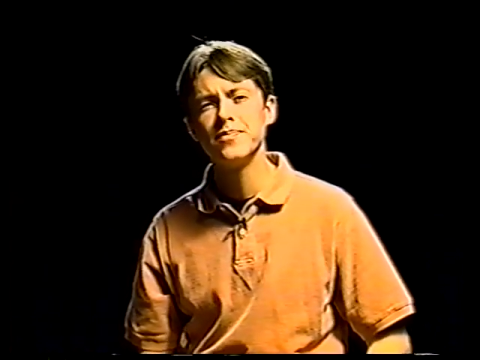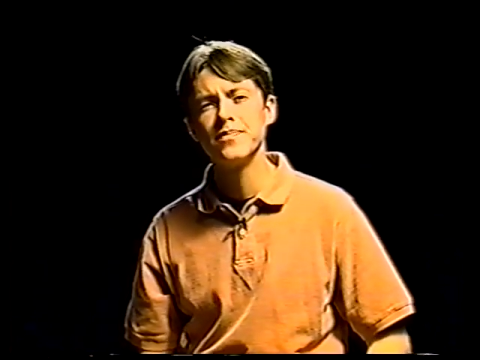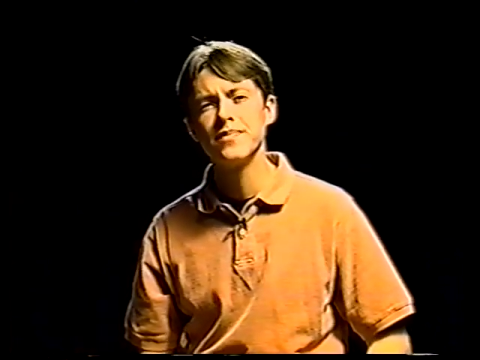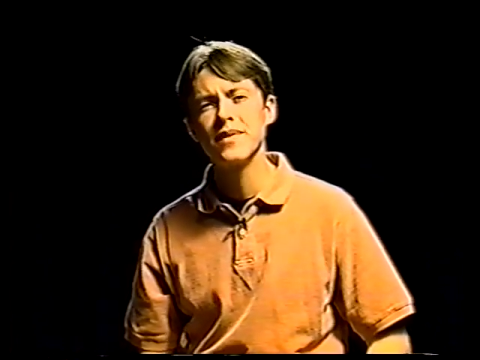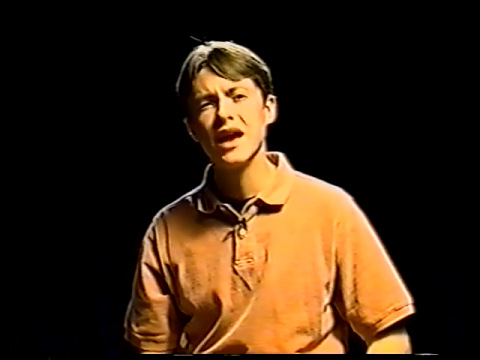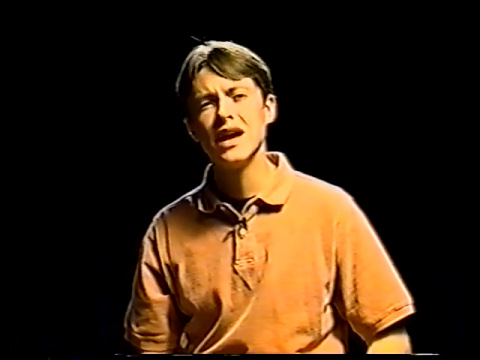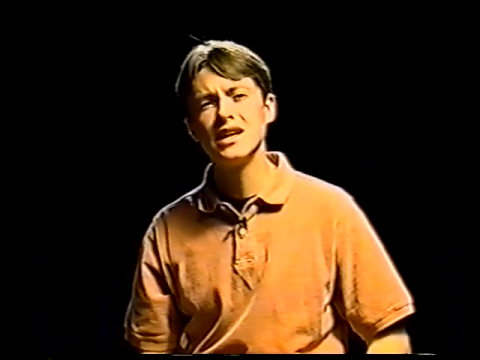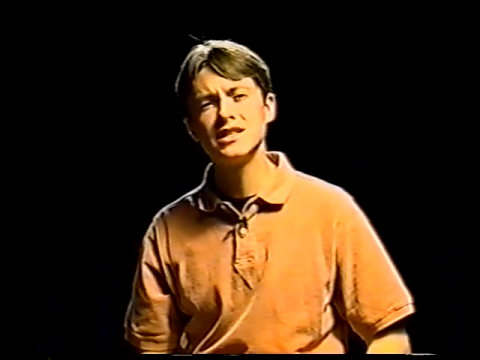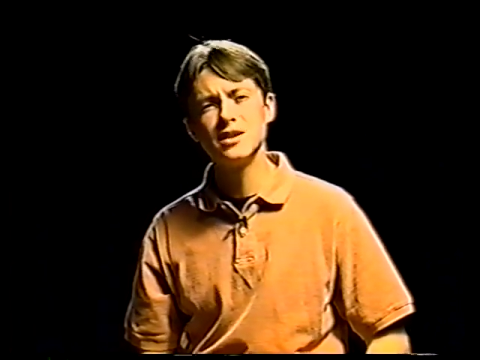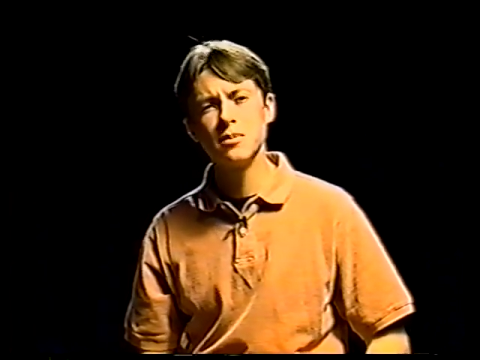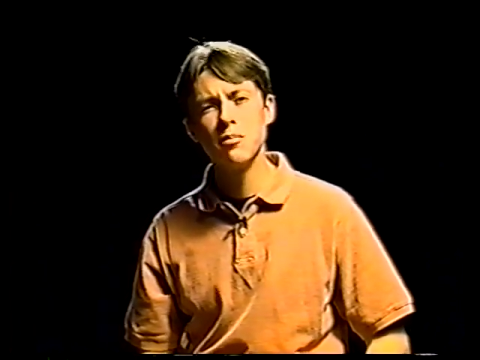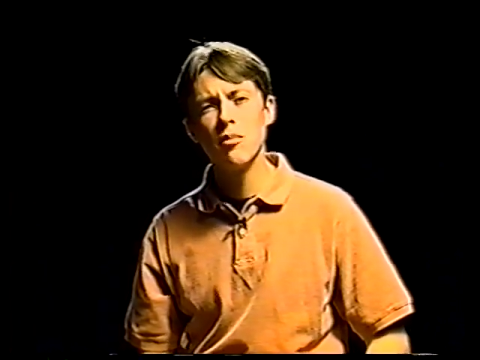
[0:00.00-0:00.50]

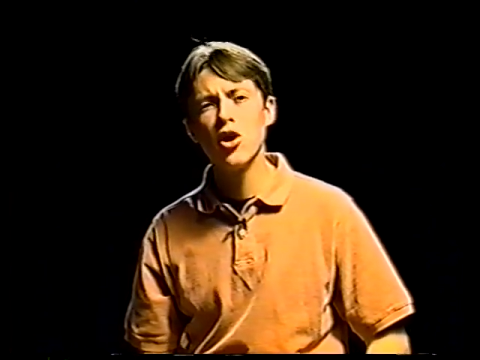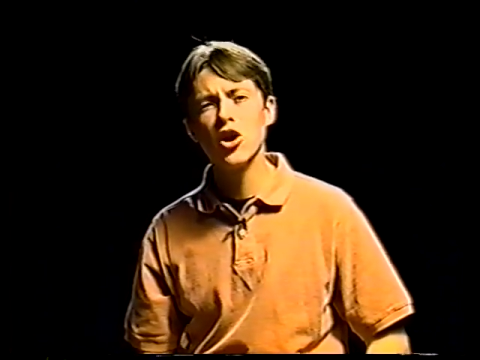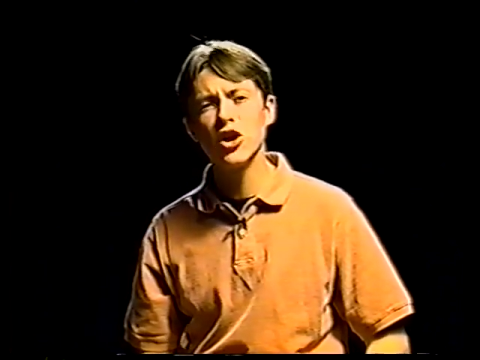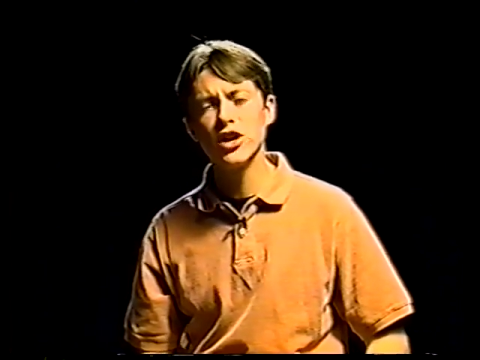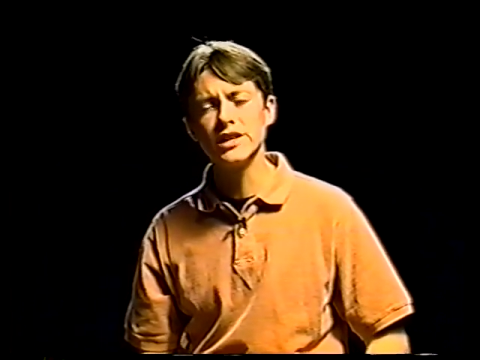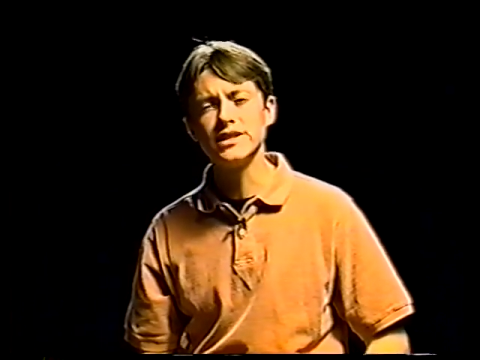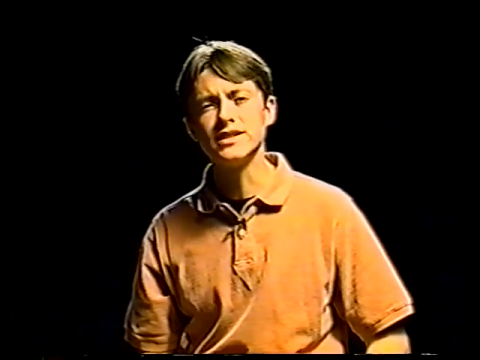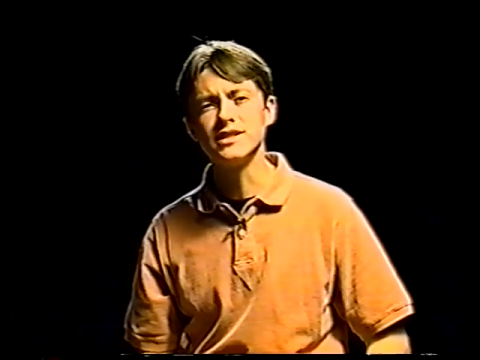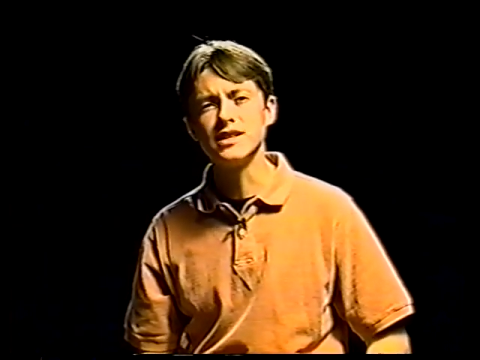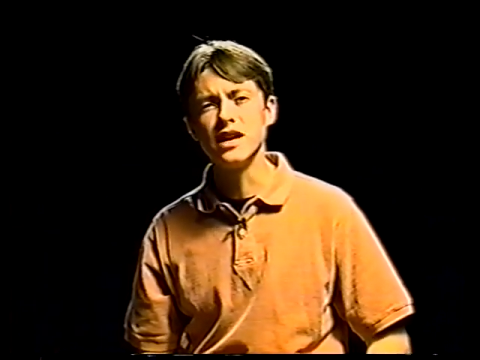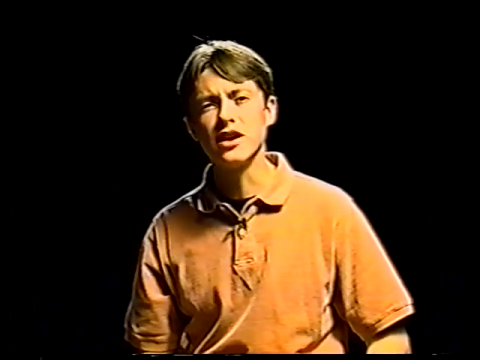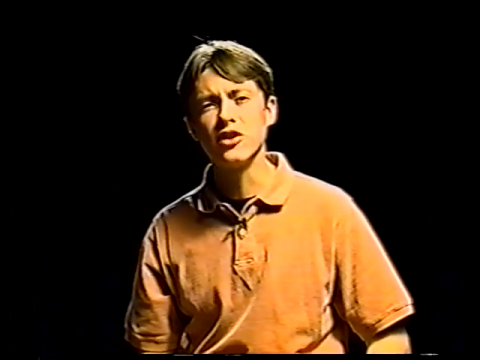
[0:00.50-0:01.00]
As a
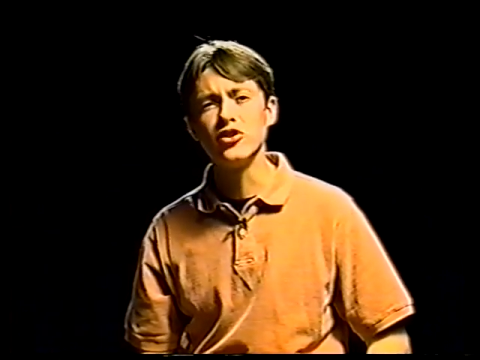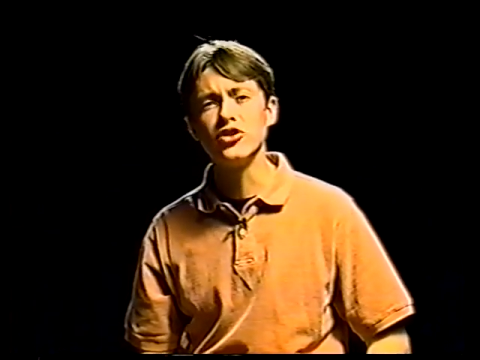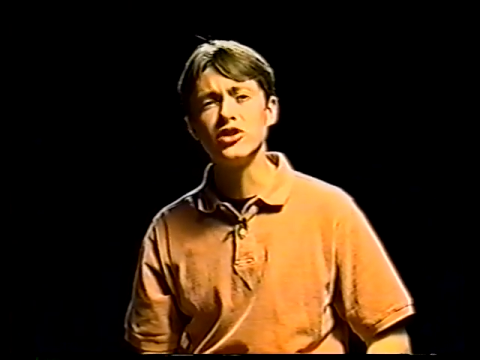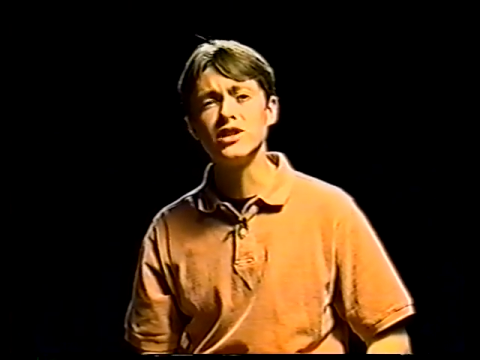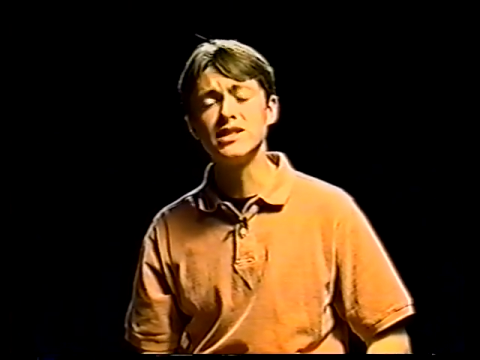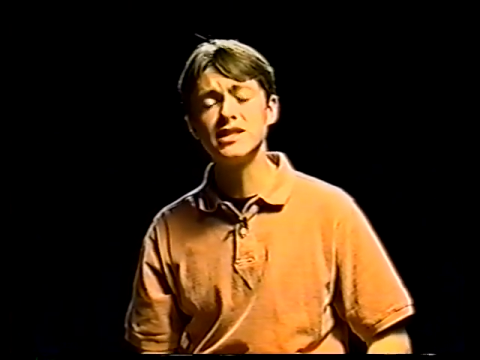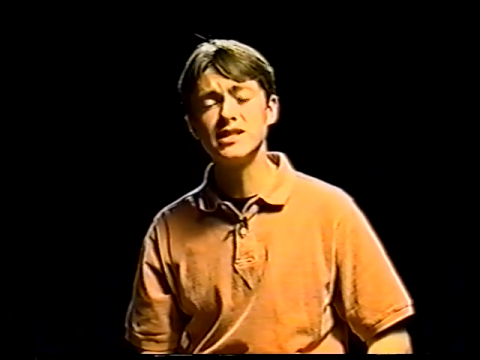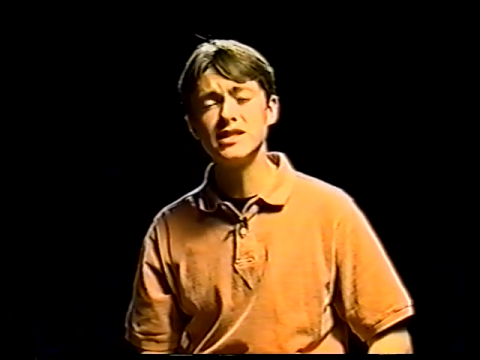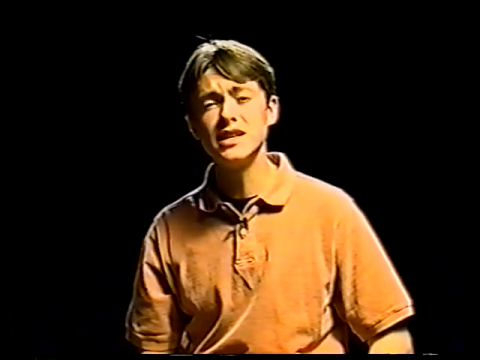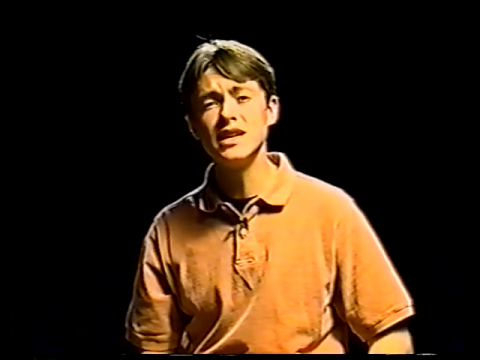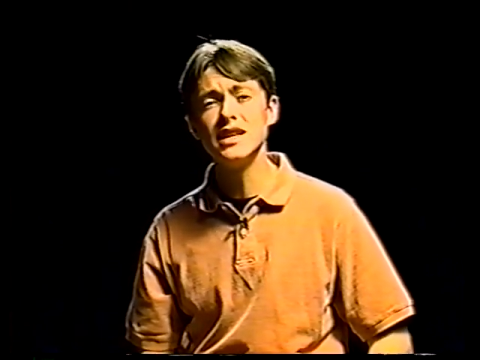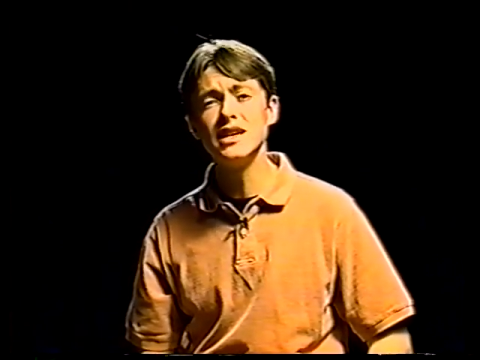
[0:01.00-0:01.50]
market center, the
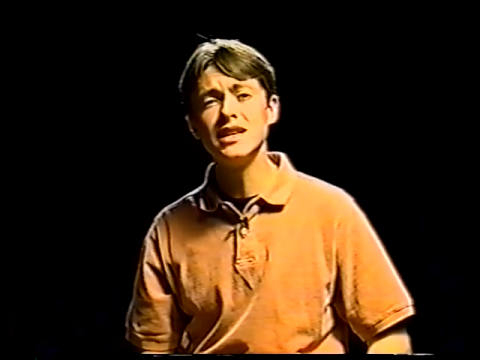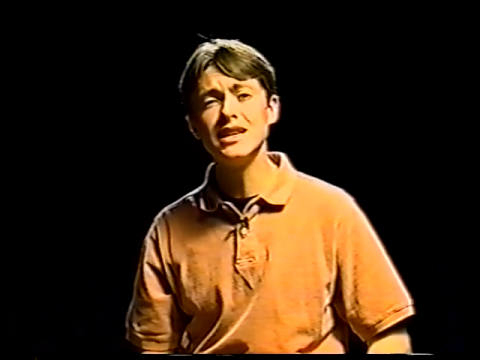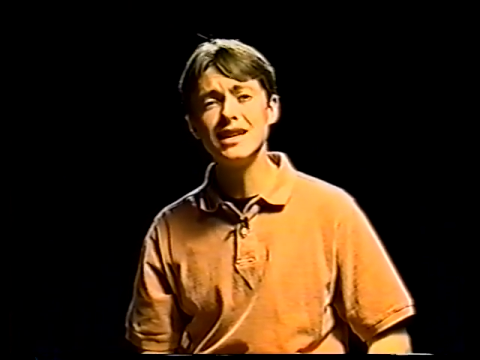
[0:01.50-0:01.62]
city